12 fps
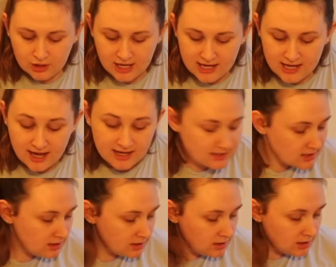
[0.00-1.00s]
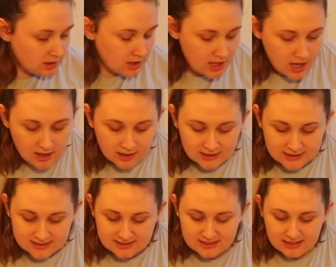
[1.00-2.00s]
'cause you're gonna
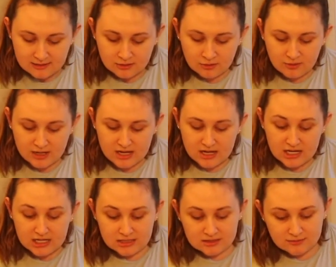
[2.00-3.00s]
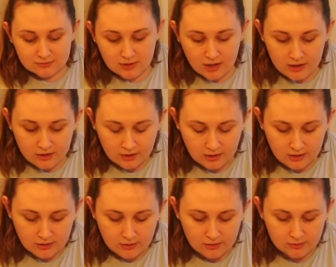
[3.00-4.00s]
sing the words
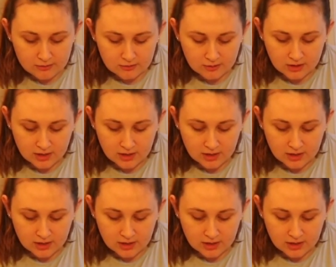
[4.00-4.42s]
wrong.